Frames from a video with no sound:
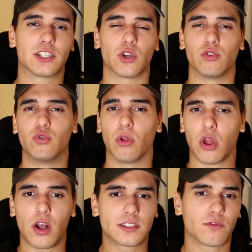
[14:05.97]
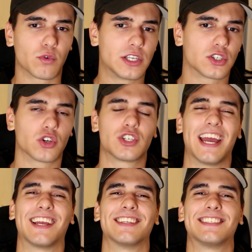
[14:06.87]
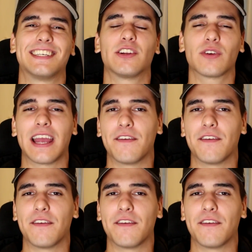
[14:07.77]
So do lots of research and consider